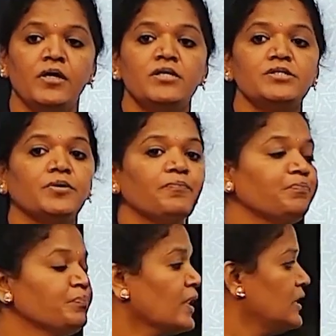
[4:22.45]
So,
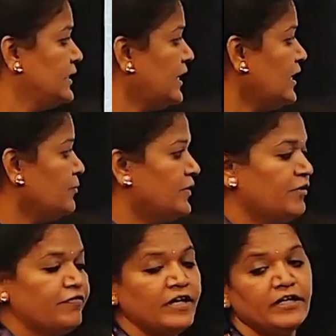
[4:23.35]
the
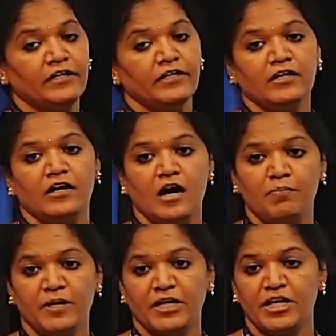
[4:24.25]
different
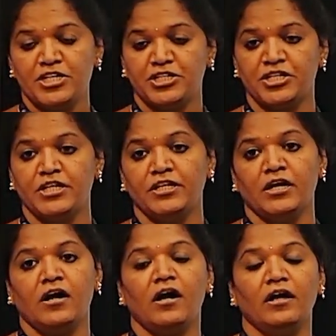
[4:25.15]
application
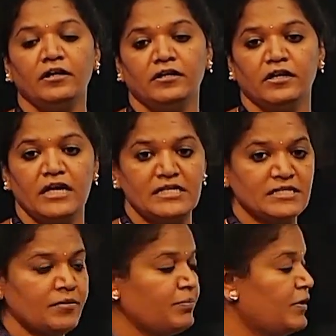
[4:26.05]
and
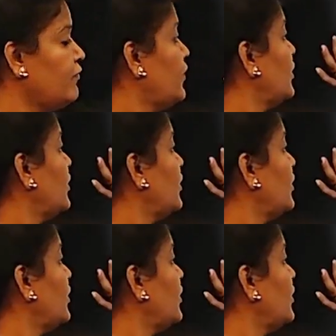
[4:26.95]
example for